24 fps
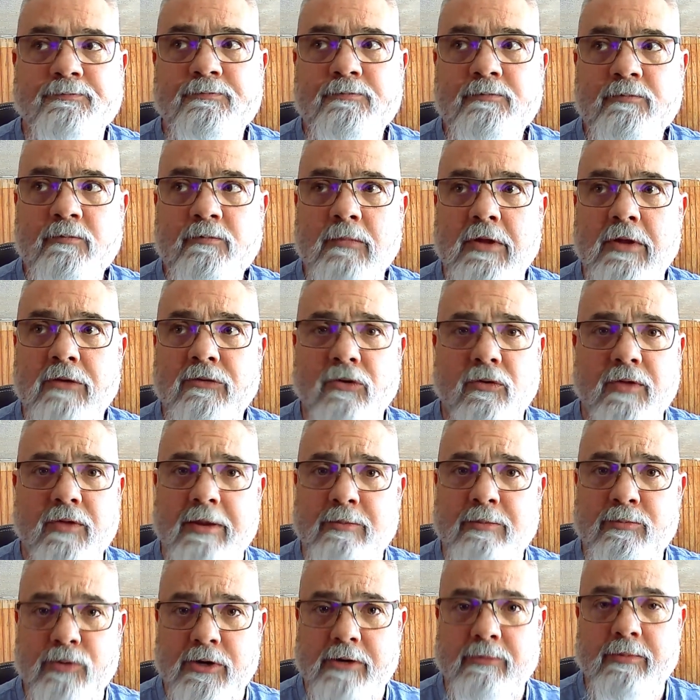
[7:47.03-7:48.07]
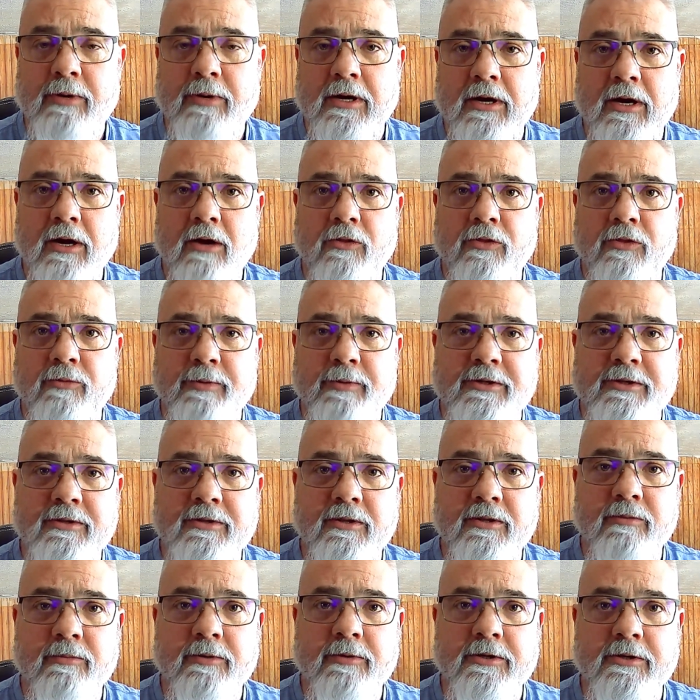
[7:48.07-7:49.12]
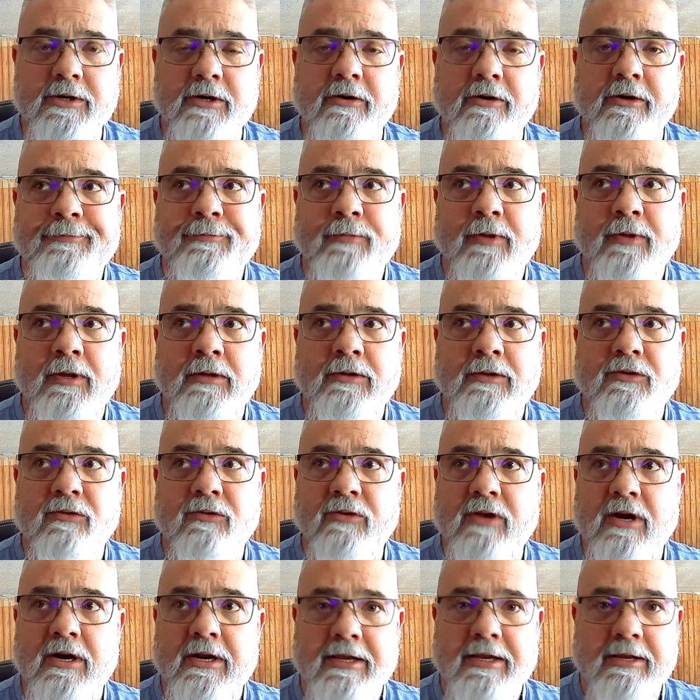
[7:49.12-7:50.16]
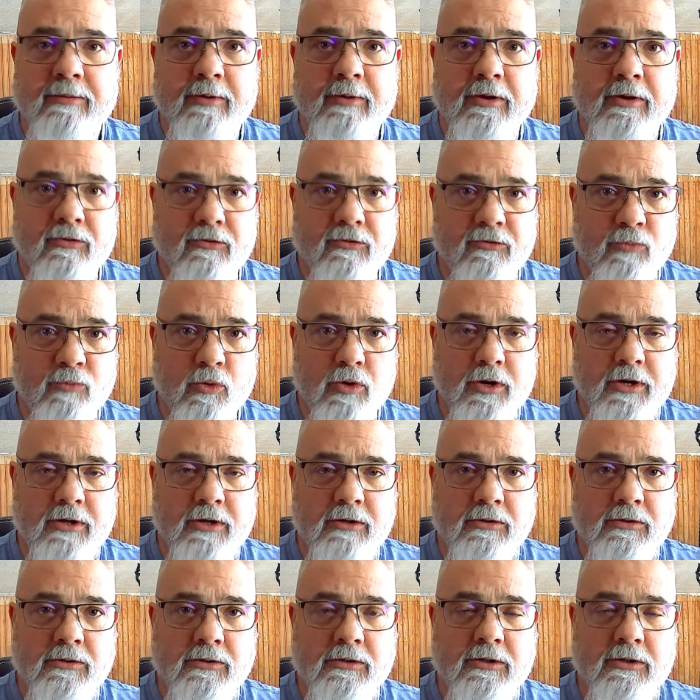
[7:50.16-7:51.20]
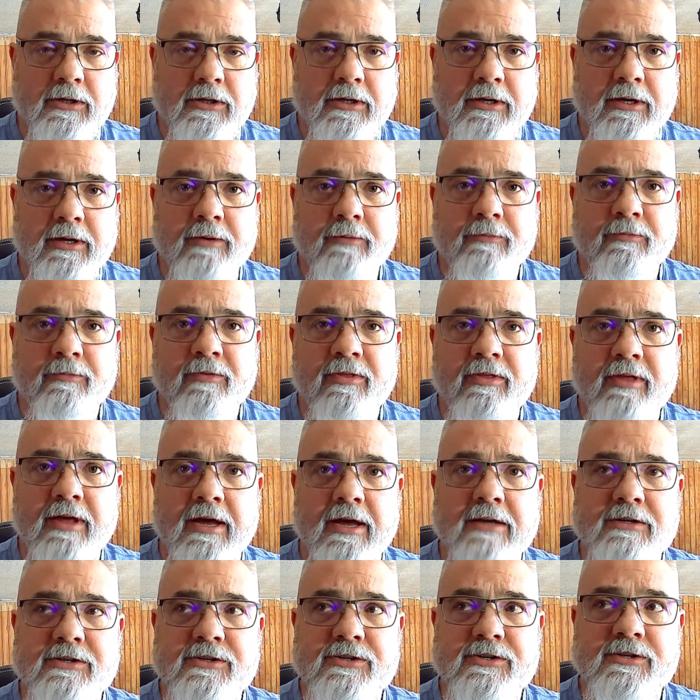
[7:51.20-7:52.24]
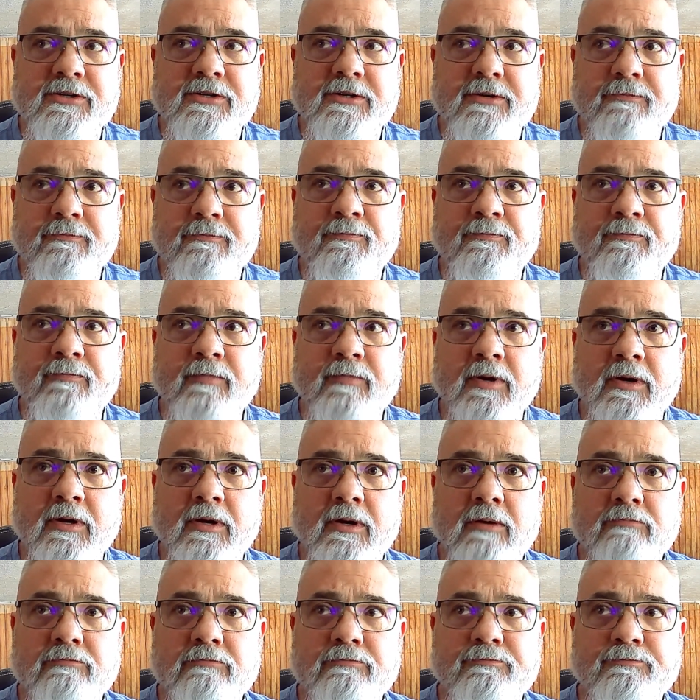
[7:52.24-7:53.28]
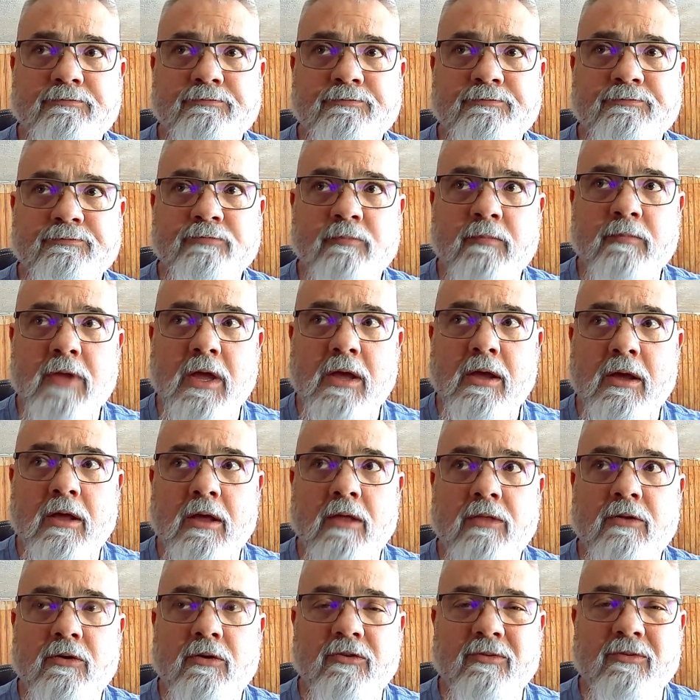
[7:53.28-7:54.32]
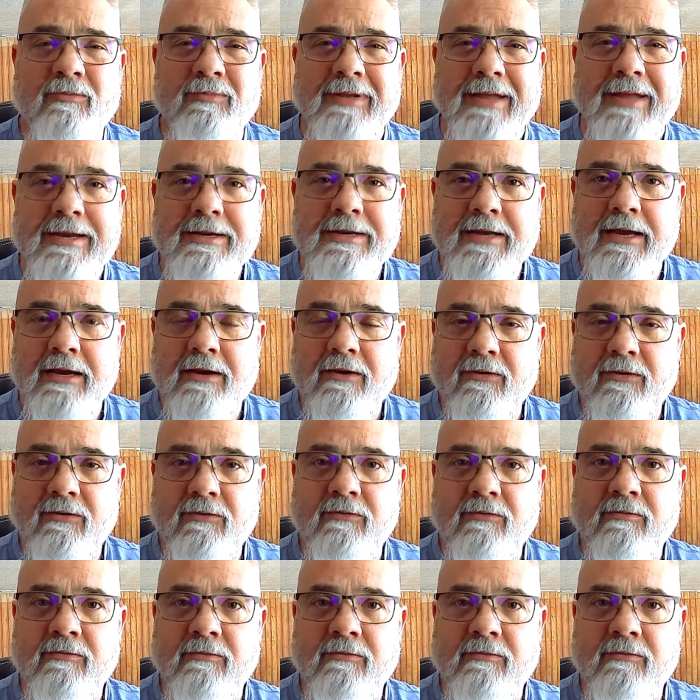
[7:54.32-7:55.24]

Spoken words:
So they pre-bought all the material. Just got an email this morning that there's some latex